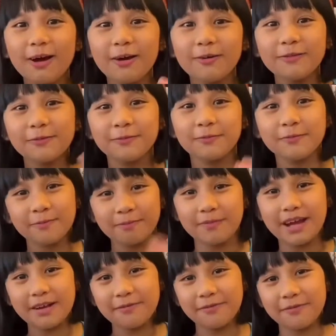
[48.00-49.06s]
My
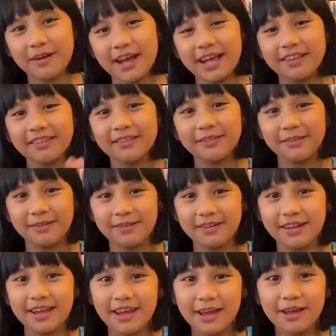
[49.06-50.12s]
friends, today
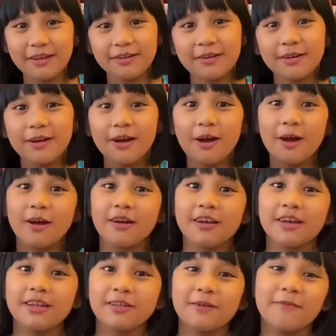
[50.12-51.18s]
is a
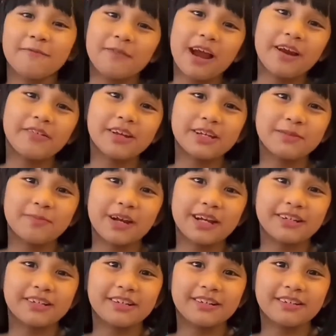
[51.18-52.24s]
very special
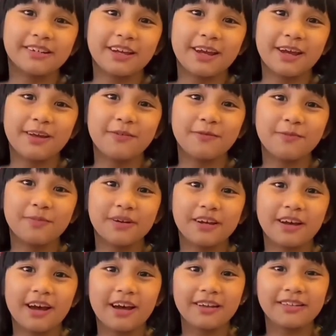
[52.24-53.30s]
day because
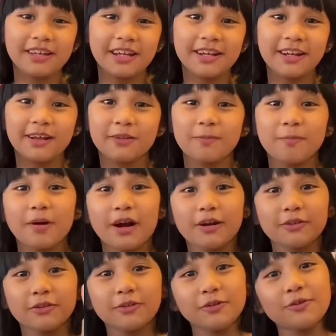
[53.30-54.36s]
it is part 2
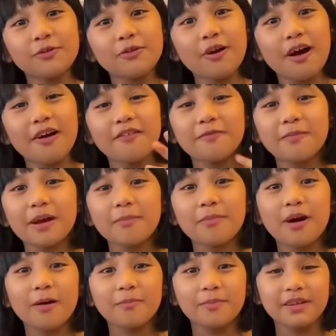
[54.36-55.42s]
of my puppets
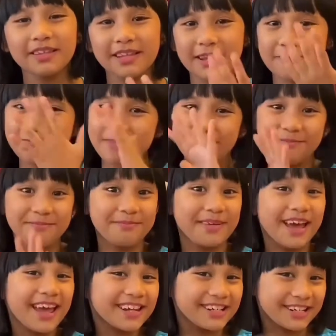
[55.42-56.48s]
in my
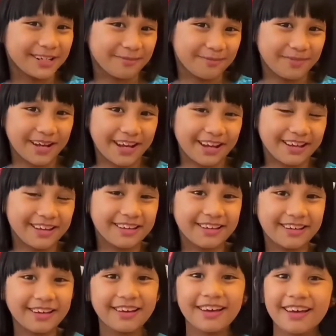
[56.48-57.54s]
magic bag.
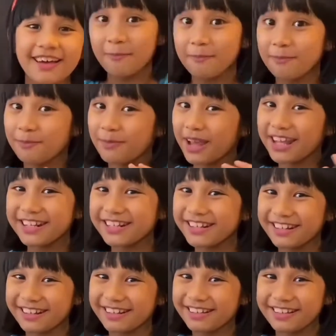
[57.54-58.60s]
Magical
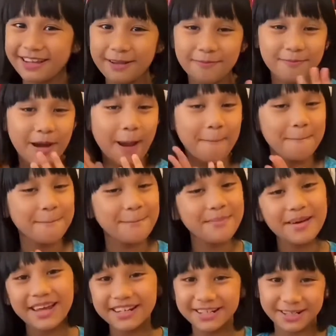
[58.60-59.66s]
in my magic
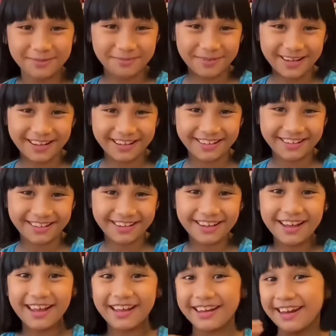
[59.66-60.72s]
bag. Now,
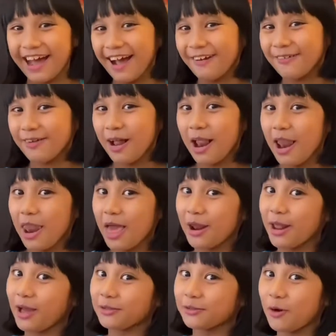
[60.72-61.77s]
let us
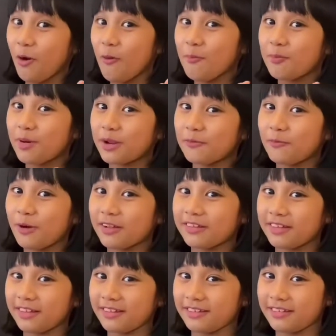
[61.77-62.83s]
open what's
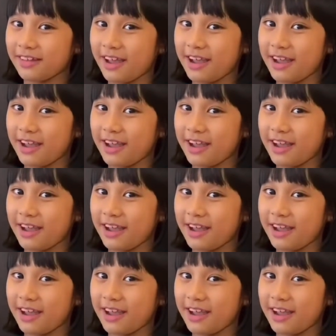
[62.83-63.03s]
inside my